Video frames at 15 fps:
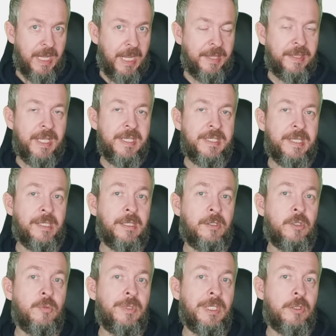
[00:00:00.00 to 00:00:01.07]
and they say
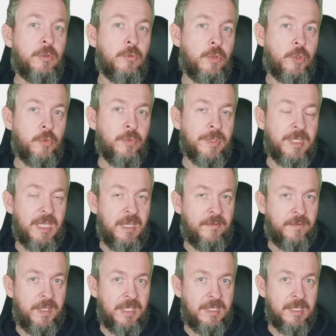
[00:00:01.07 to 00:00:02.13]
that you need to choose
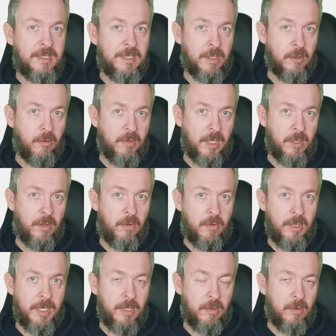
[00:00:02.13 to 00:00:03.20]
if this is a local only